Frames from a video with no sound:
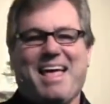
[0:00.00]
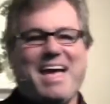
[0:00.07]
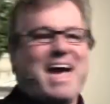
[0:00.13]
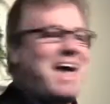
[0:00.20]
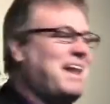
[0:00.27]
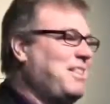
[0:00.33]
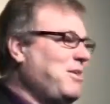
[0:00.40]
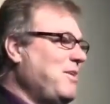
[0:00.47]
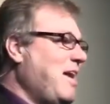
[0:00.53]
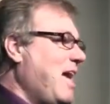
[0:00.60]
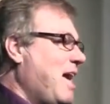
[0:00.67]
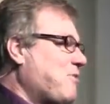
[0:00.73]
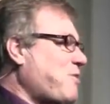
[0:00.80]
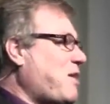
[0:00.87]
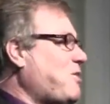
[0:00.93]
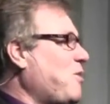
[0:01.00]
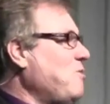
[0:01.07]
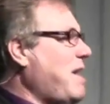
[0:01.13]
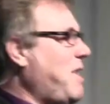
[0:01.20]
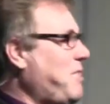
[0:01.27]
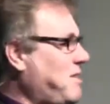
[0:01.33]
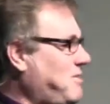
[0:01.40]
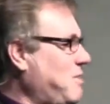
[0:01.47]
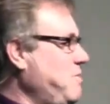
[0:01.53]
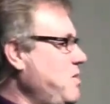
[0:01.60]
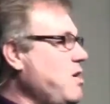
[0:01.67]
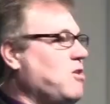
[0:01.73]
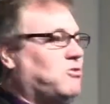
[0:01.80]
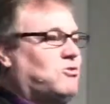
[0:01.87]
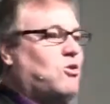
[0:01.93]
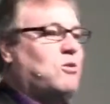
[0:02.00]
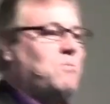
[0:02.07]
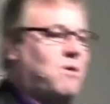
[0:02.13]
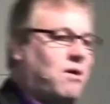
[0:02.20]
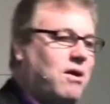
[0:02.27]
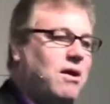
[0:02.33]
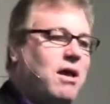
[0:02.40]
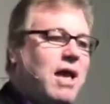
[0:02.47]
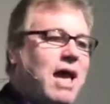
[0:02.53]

Hallelujah. So I told Nate, I said, when you go to school tomorrow,